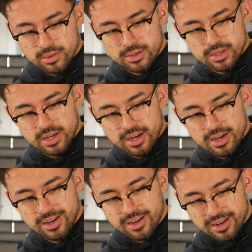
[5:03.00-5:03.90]

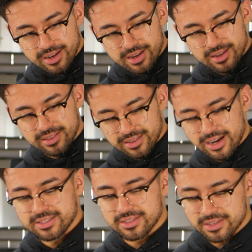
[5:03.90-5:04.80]
Yeah,
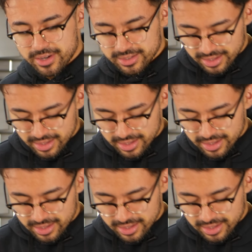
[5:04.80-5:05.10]
that's good right